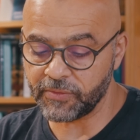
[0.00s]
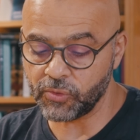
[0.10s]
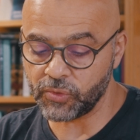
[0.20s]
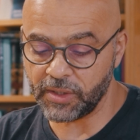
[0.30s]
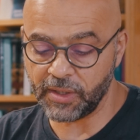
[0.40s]

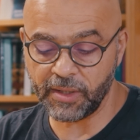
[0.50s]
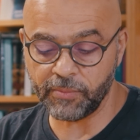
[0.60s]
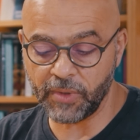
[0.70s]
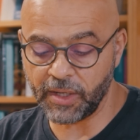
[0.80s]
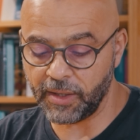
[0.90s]
to the
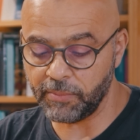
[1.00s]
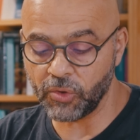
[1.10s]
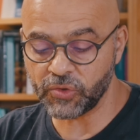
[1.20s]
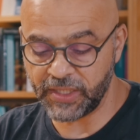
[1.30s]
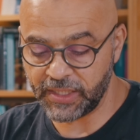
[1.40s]

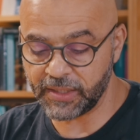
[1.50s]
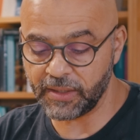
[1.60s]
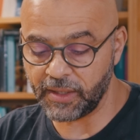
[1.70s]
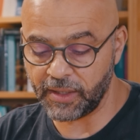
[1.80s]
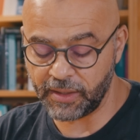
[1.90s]

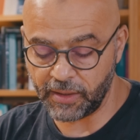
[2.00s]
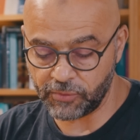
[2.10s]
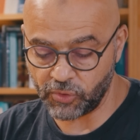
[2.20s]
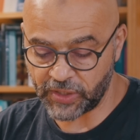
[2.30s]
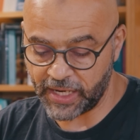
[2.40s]

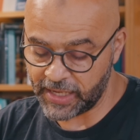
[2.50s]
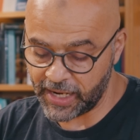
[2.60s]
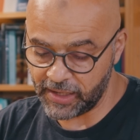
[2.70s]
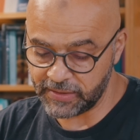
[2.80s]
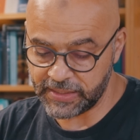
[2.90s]

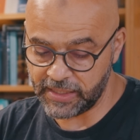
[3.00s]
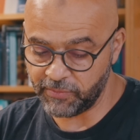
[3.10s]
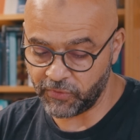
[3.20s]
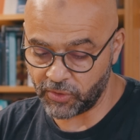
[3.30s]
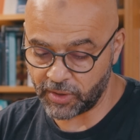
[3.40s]
Motic.nl
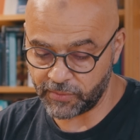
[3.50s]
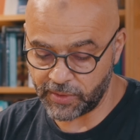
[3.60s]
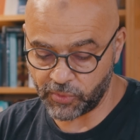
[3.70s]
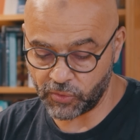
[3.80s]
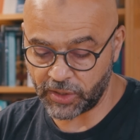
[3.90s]
team for
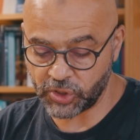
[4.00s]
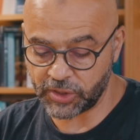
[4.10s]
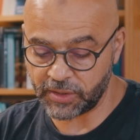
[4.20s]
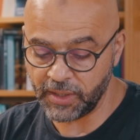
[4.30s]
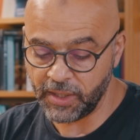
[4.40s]
the
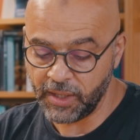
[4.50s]
production,